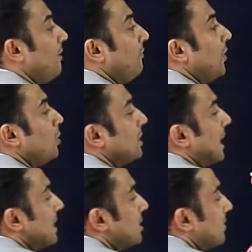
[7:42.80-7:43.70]
few
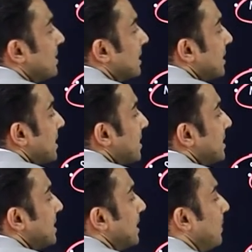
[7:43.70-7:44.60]
signs of
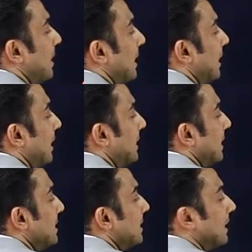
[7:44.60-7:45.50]
systemic
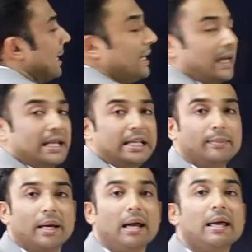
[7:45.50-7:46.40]
illness like
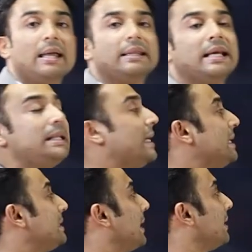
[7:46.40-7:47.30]
anemia, then
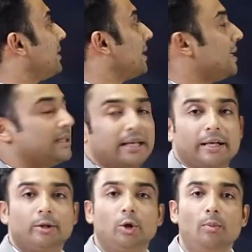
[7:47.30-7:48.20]
he is categorized
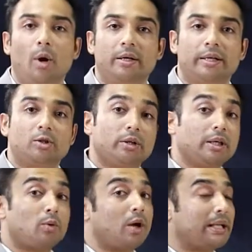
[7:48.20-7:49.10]
into moderate. So
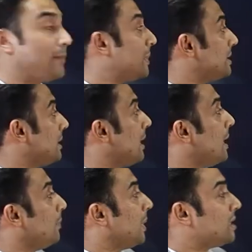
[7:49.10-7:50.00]
here what happens is
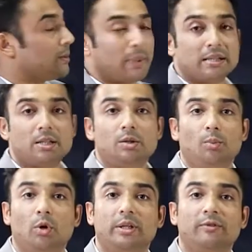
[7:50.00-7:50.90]
patient passes
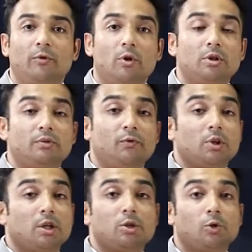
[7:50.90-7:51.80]
more than four
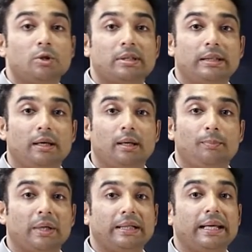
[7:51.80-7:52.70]
uh, stools uh,
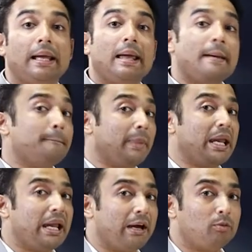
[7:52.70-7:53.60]
per day,
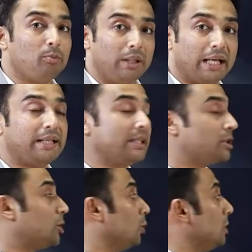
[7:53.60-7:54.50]
may have blood in
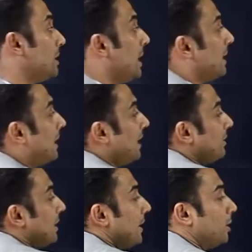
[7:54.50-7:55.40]
stools that
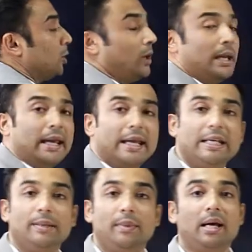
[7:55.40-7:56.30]
will lead to
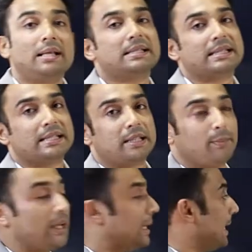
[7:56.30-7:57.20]
anemia,
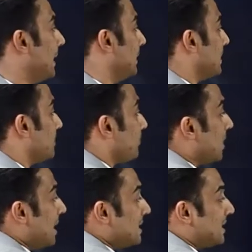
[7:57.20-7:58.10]
systemic illness.
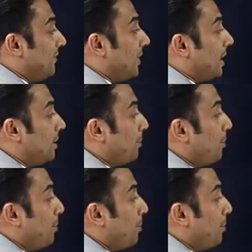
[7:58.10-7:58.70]
Severe